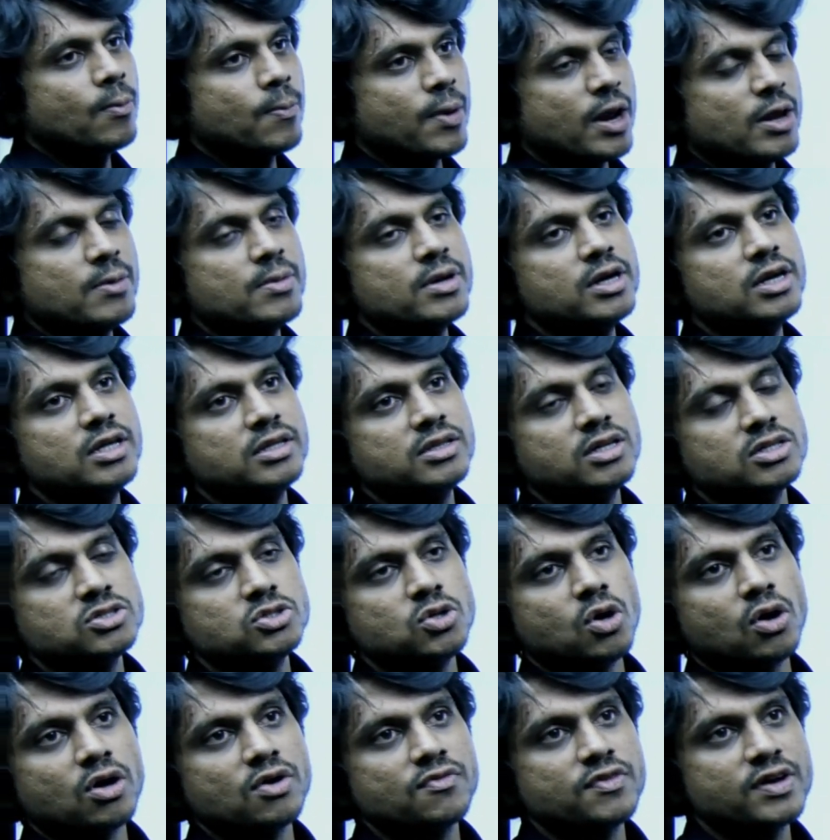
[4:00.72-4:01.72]
primarily the
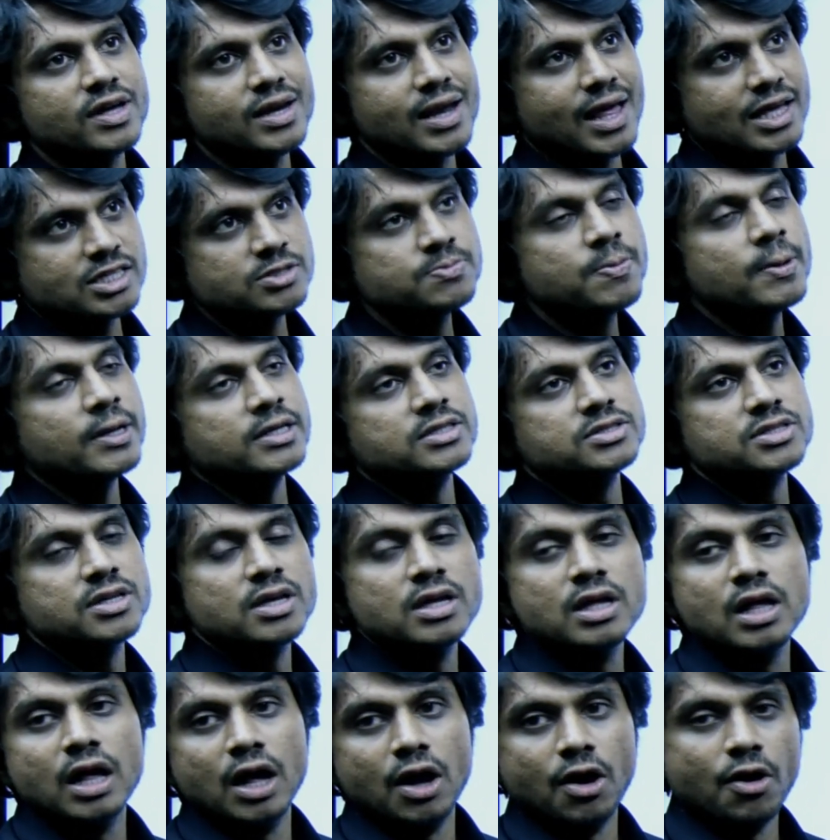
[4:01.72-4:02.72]
geographical aspects,
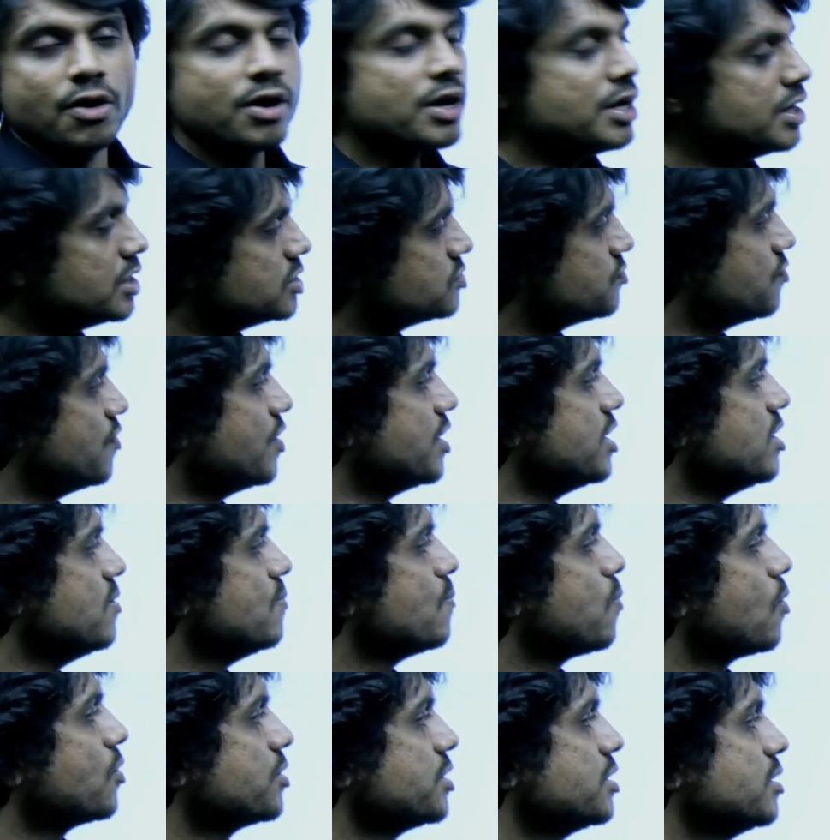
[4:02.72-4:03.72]
okay, it is very
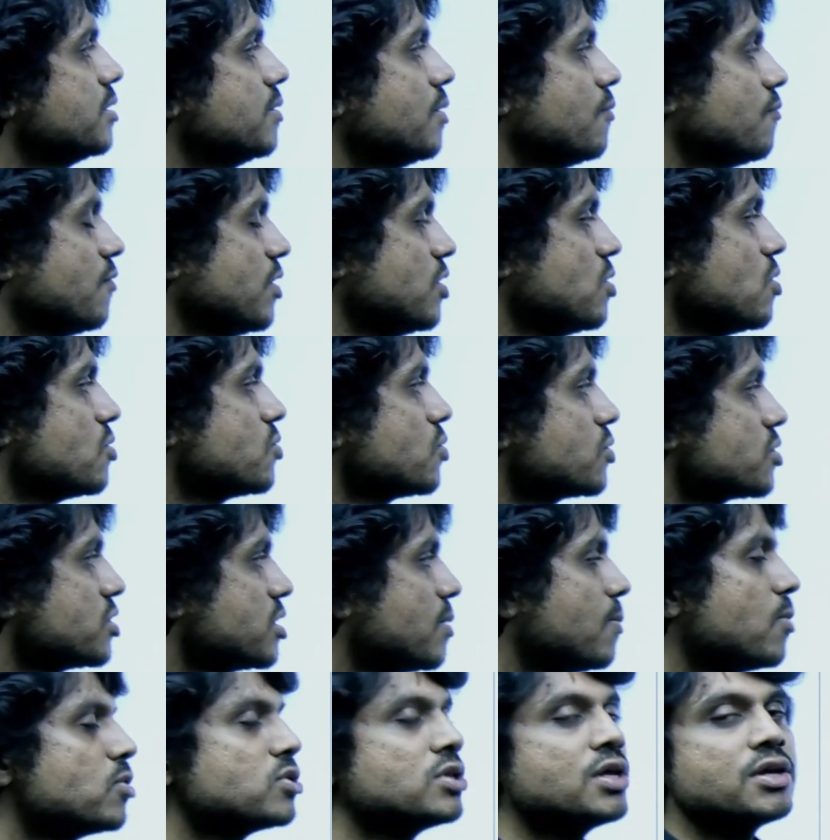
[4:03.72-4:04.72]
important when you are talking
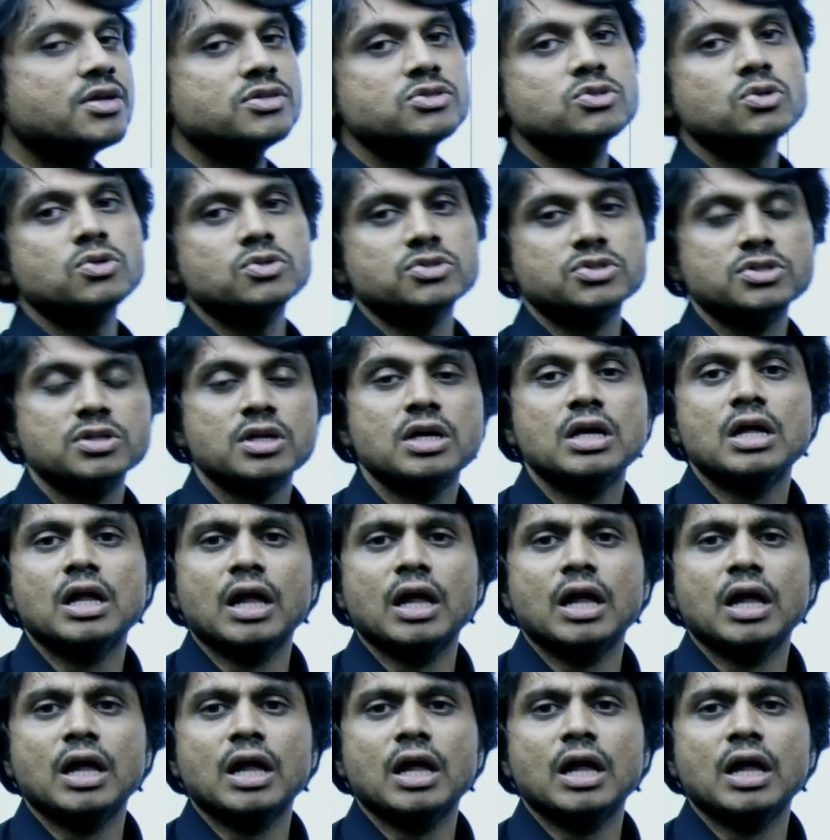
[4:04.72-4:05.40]
about the resource.